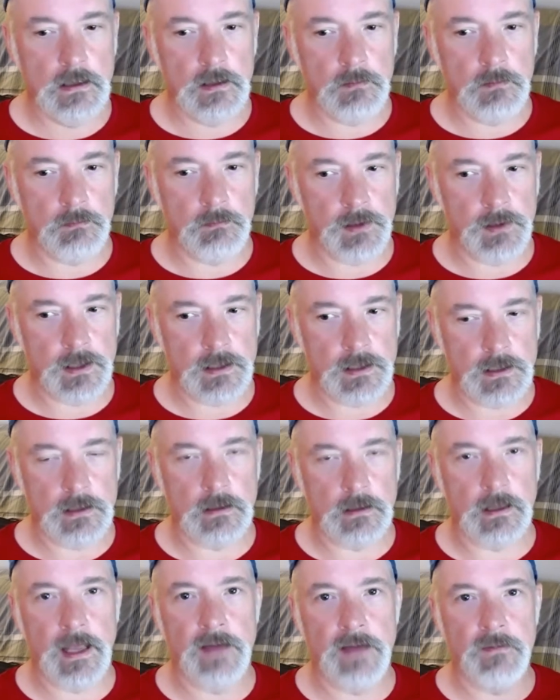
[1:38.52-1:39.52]
but
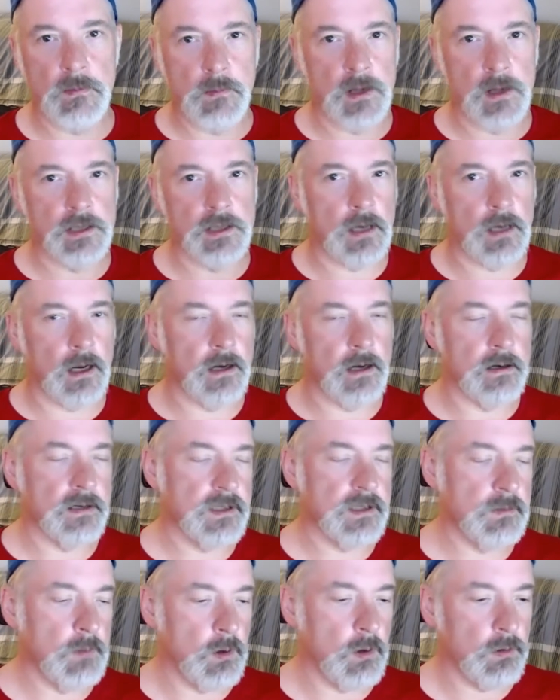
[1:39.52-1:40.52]
it'll have a much higher
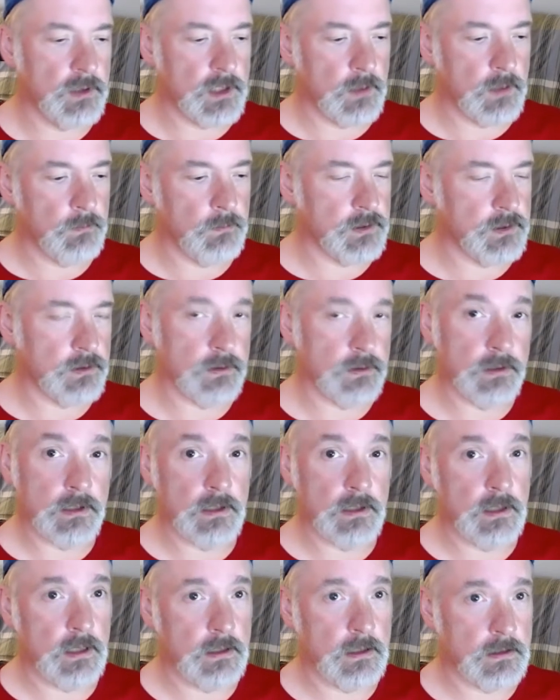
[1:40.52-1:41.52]
smoke temperatures,
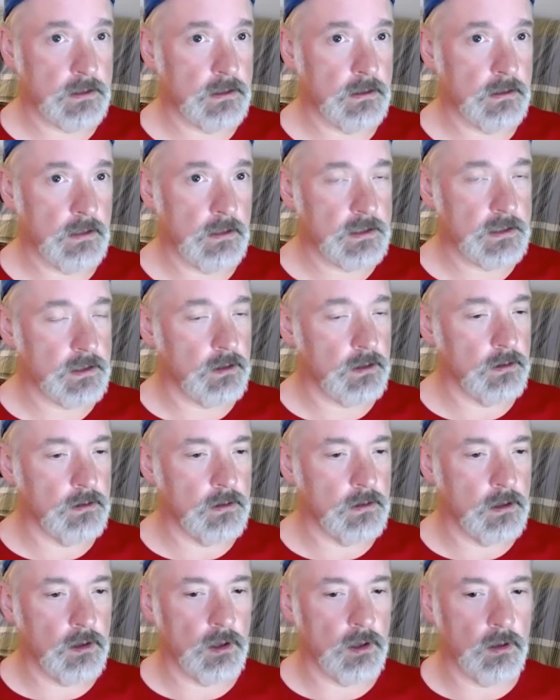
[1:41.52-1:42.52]
and that's good to
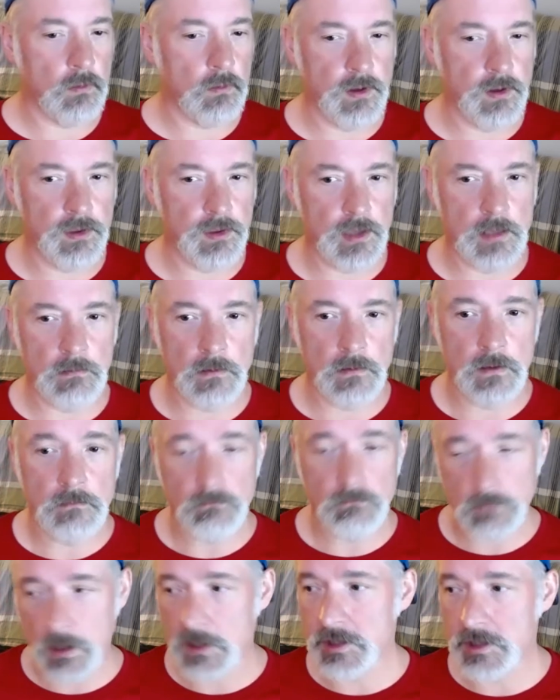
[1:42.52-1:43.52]
cook with. And
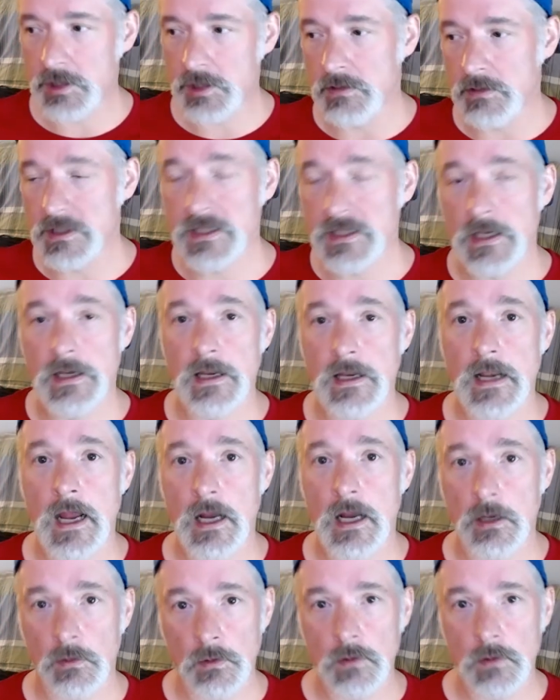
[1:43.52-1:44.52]
plus, you can set it out
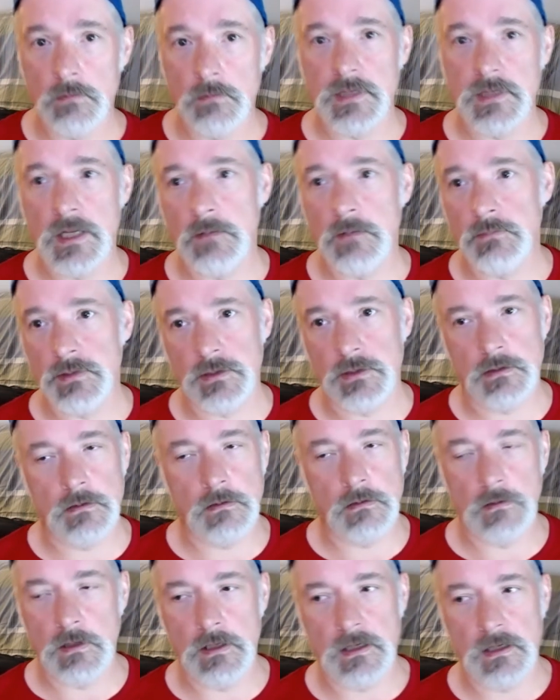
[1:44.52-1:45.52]
at room temperature,
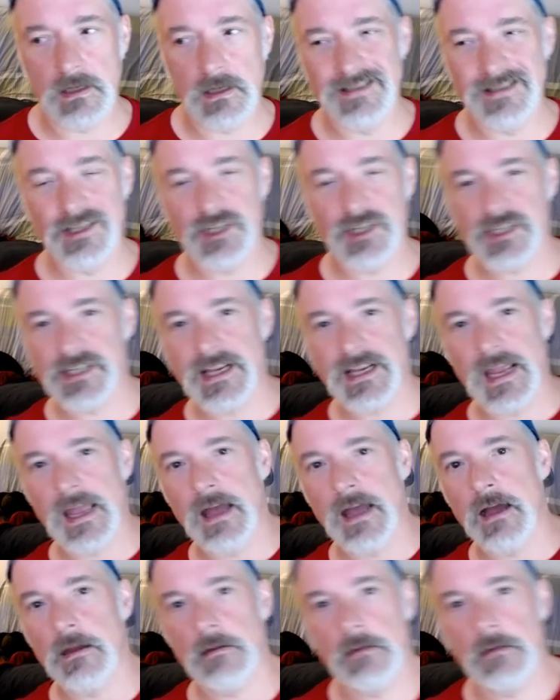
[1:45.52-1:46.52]
and it can just stay
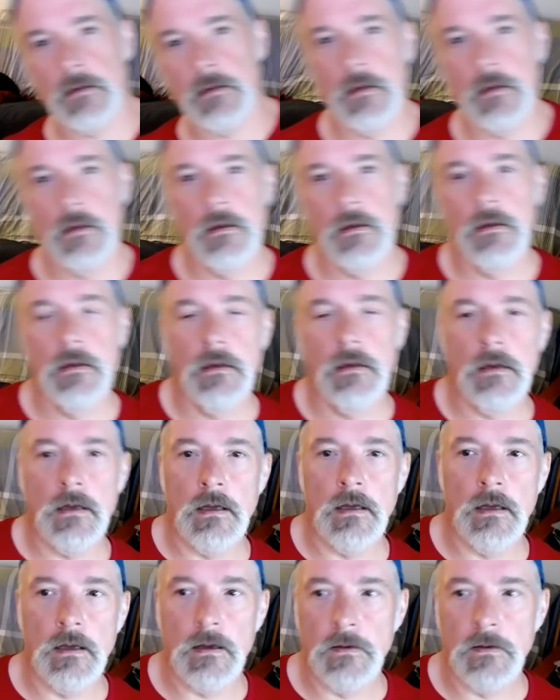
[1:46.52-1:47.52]
out
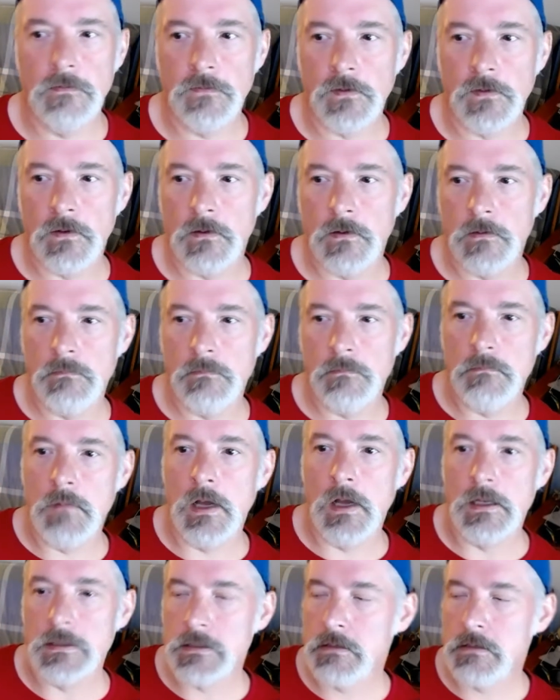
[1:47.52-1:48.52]
for
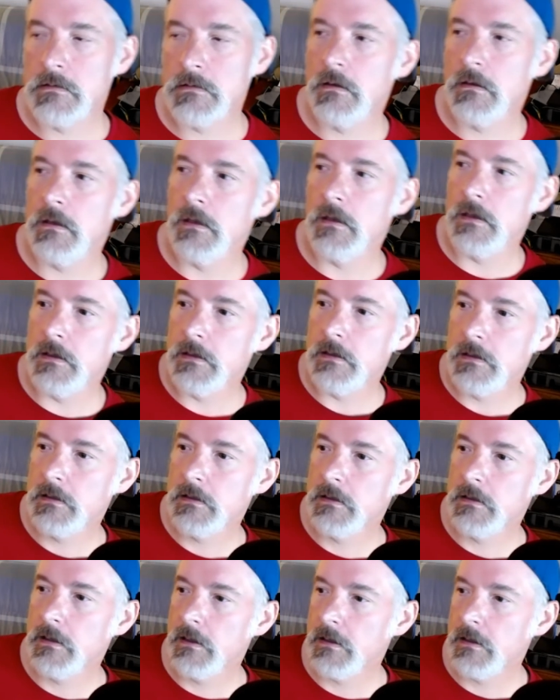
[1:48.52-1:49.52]
months. At
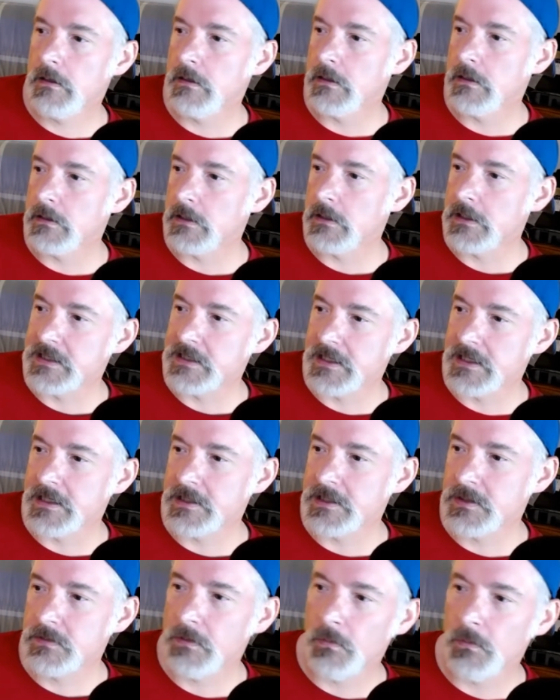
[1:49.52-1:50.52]
least
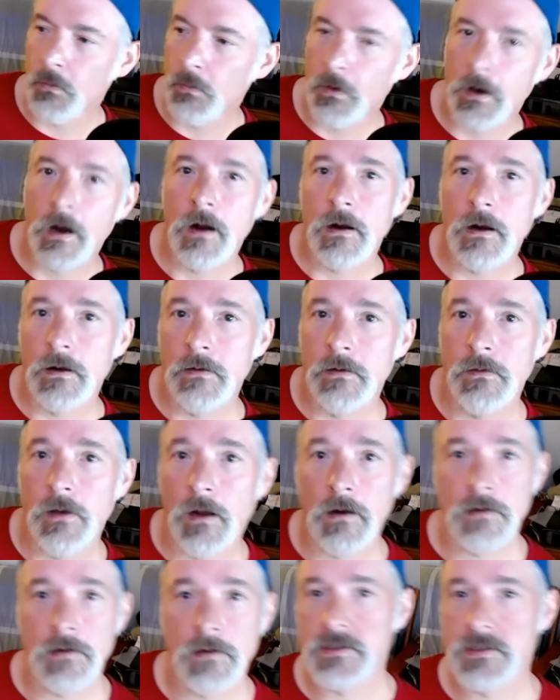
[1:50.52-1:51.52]
that's where
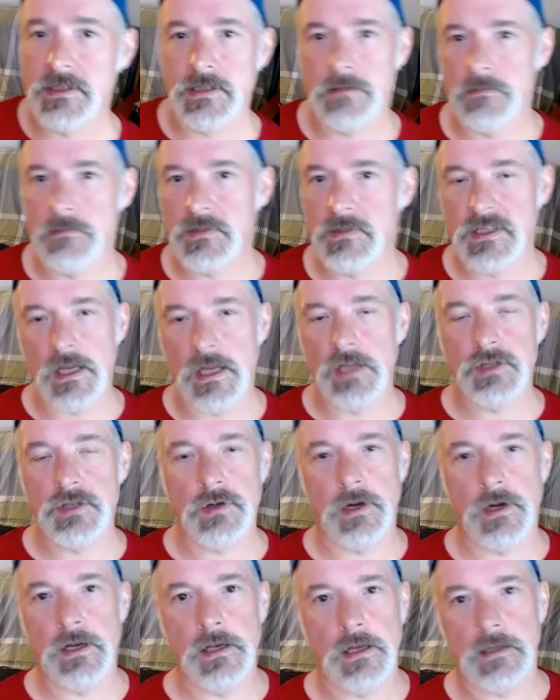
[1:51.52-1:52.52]
ours stays,
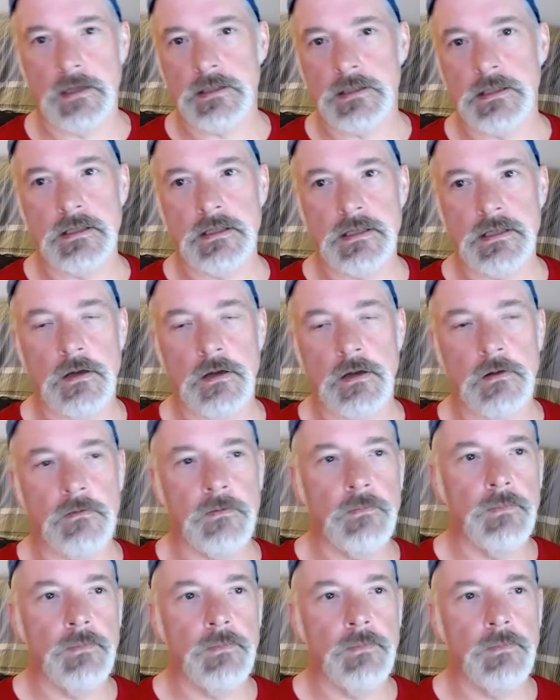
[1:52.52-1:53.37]
right next to the stove.